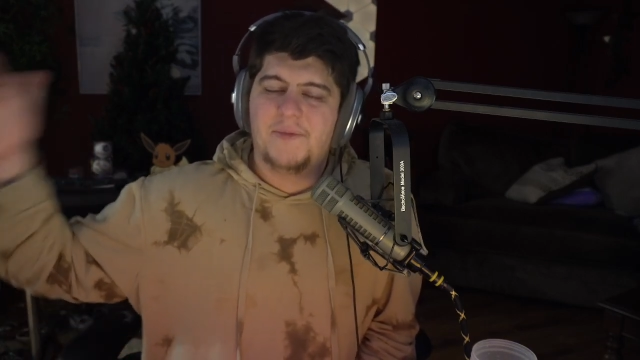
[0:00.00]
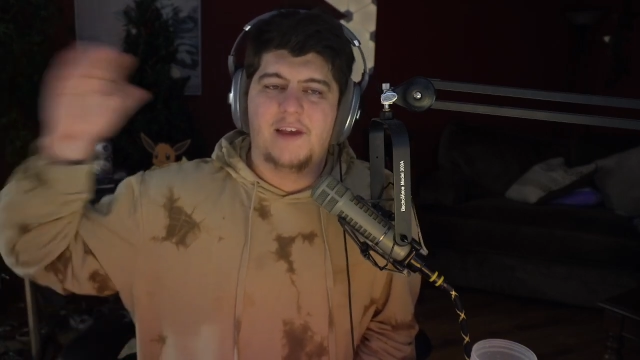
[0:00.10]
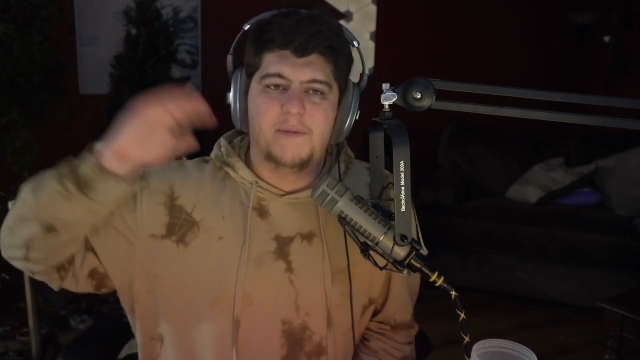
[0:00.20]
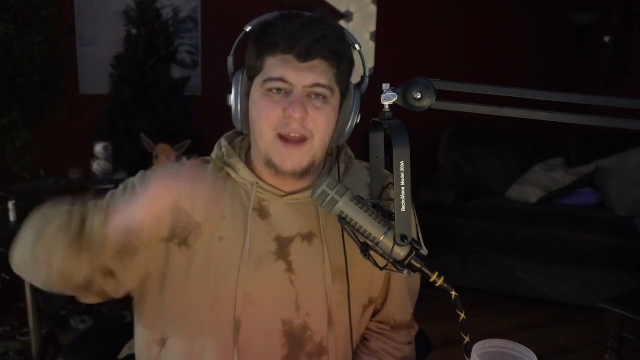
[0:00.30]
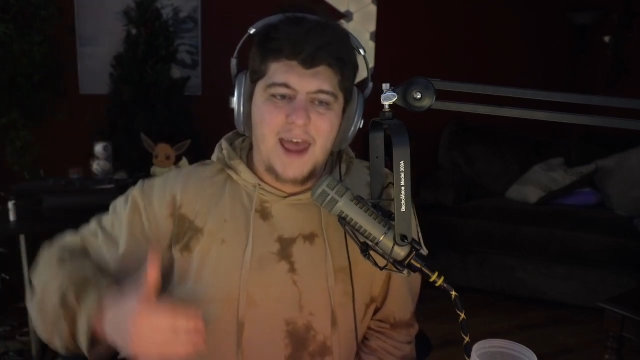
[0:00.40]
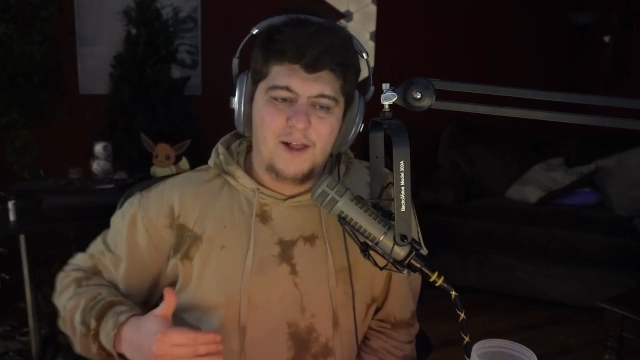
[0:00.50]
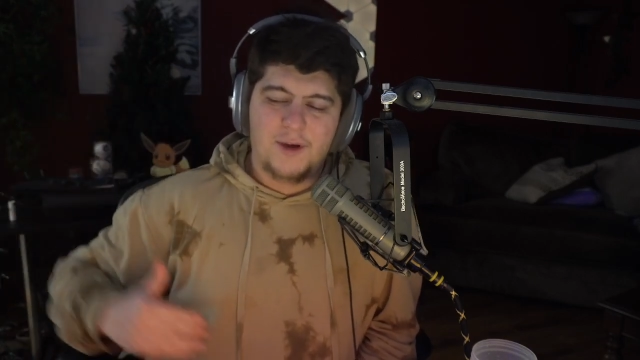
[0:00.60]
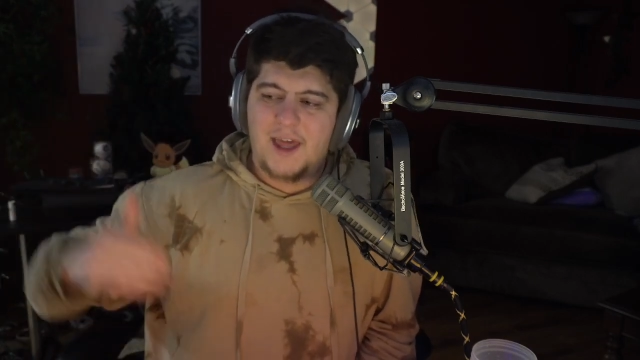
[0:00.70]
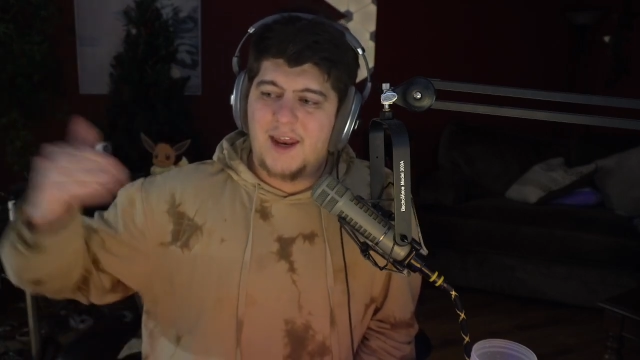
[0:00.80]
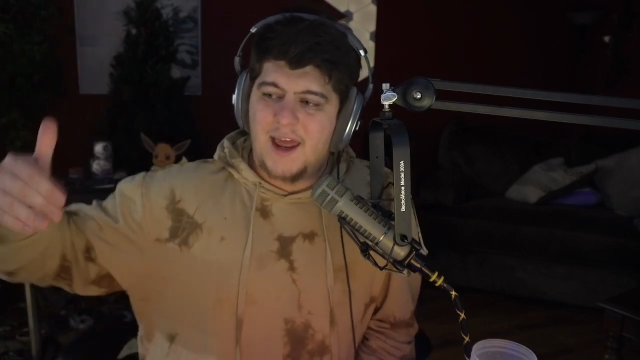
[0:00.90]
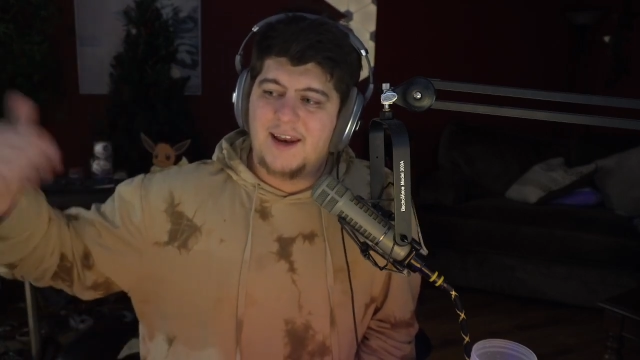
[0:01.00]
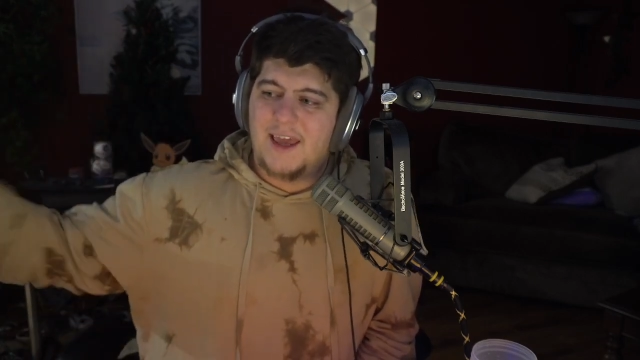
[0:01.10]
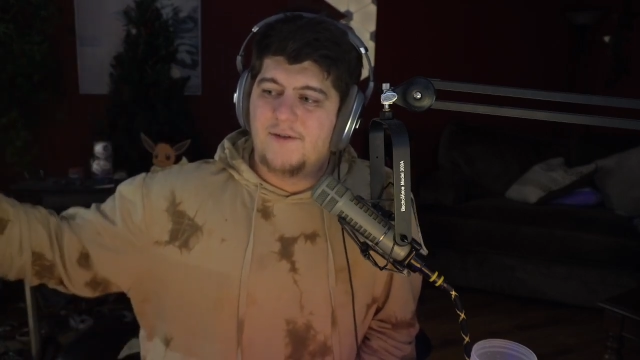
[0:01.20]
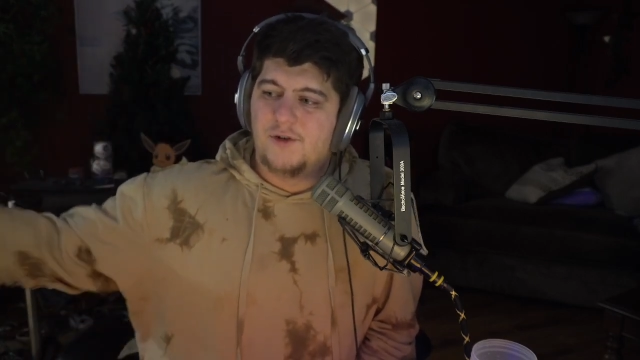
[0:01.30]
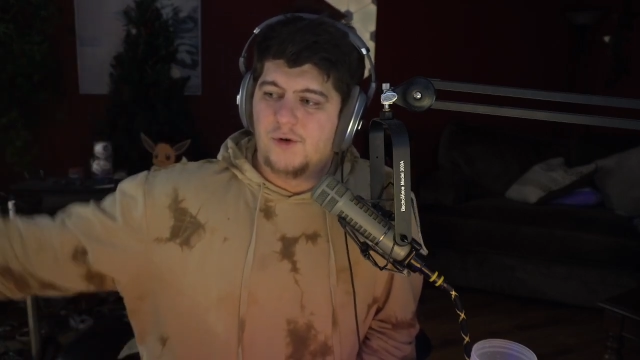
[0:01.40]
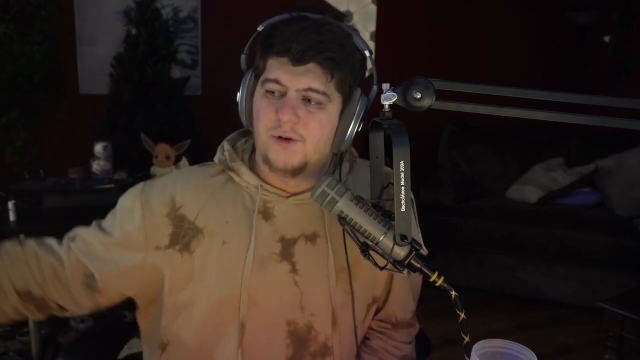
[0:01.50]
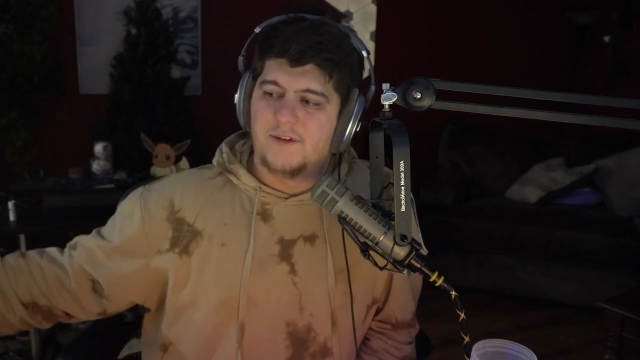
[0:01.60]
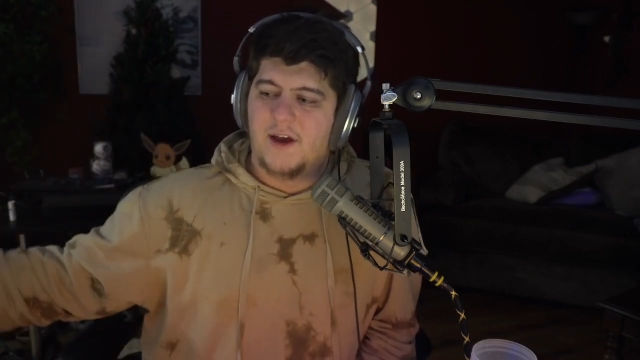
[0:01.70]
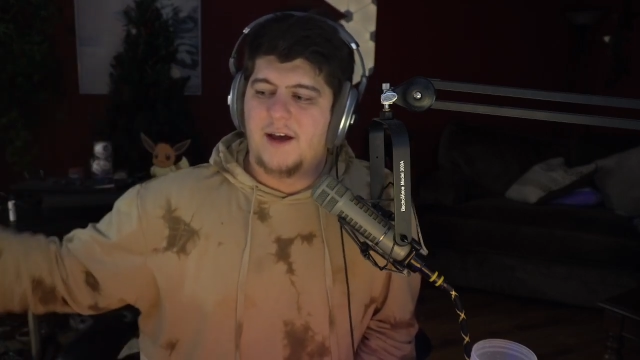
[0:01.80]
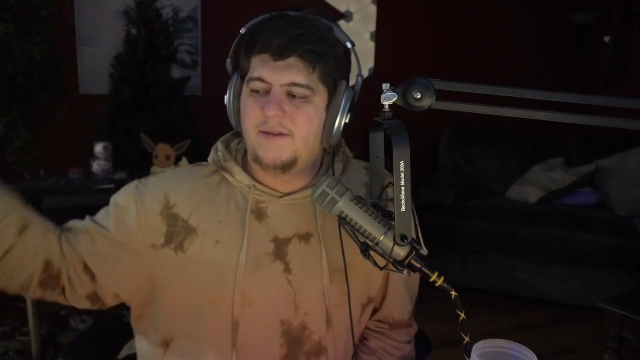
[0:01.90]
that's been allocated and given
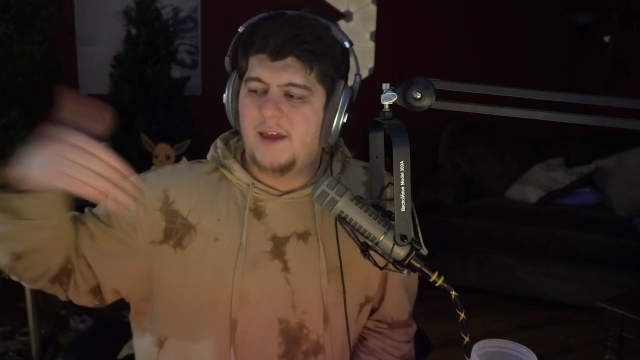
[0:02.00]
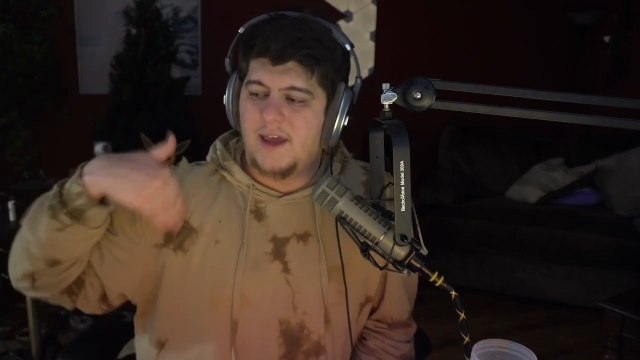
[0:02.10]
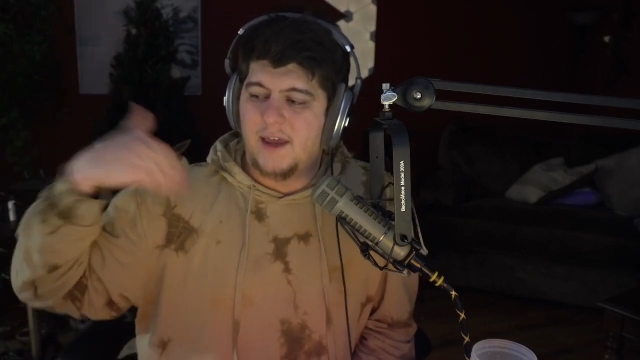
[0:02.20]
towards us in